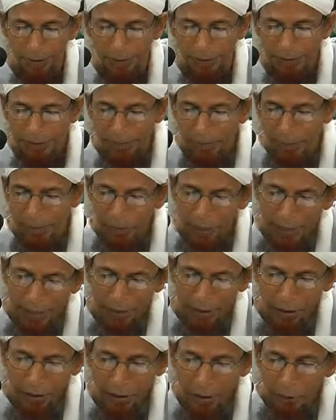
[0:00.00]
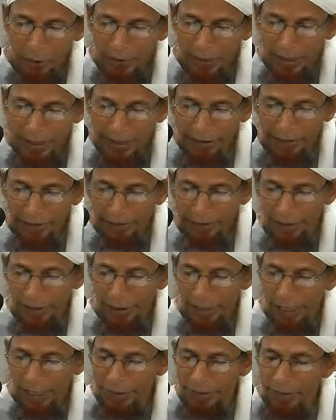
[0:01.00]
The Maulana outlines
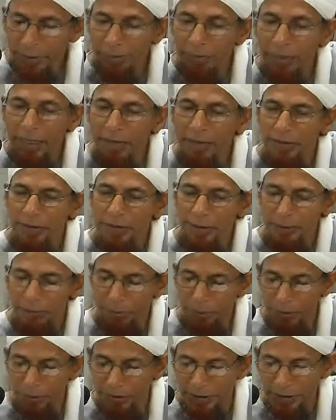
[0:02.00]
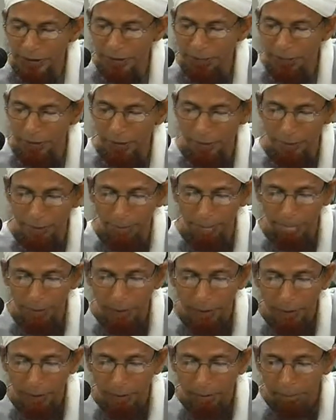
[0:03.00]
here an amazing principle.
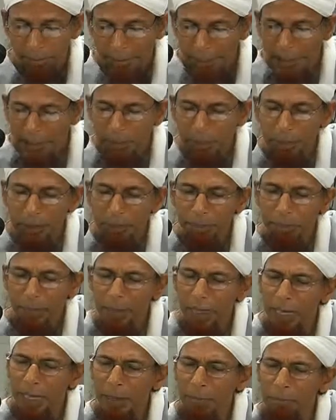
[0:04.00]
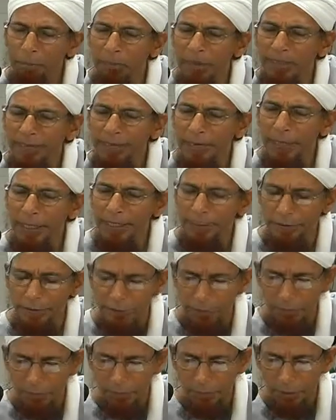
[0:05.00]
Many people are
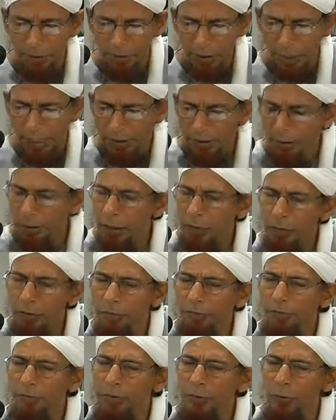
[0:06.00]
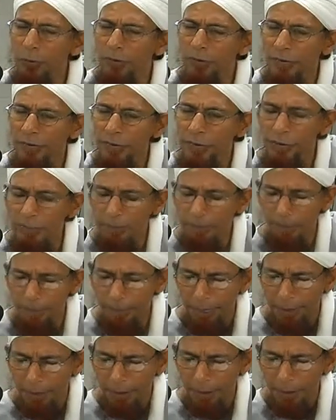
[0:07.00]
misled and confused,
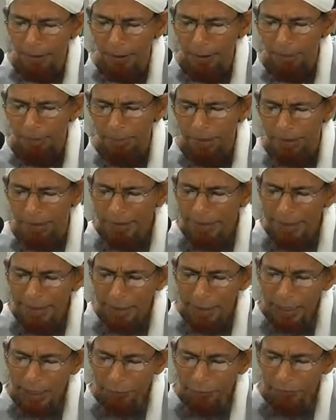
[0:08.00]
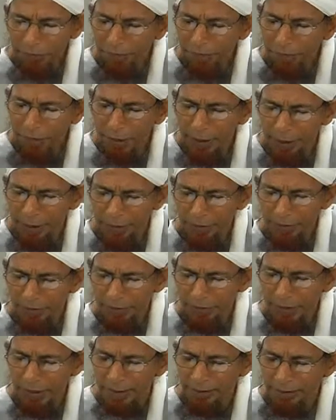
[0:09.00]
but he
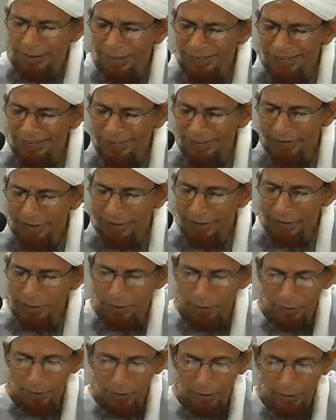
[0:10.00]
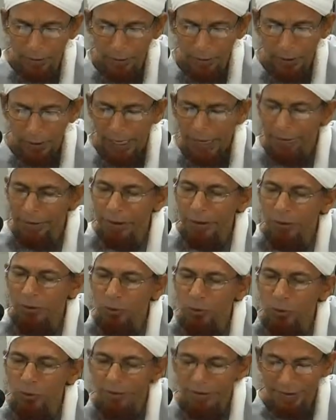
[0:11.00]
clarifies that zeal and
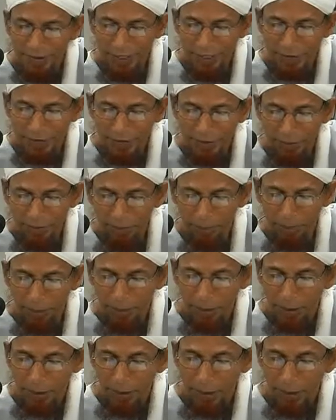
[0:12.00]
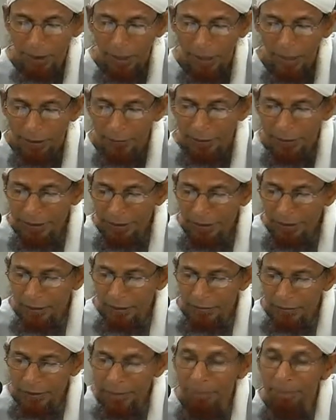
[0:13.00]
enthusiasm are
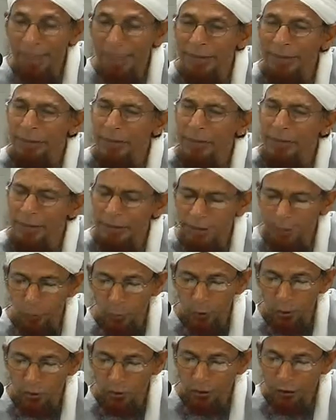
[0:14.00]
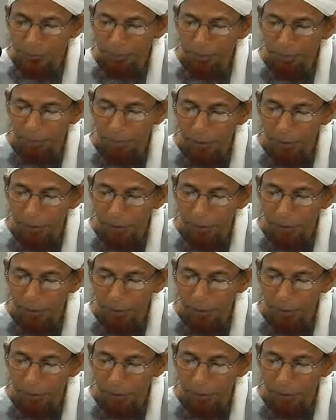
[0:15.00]
neither demanded in worship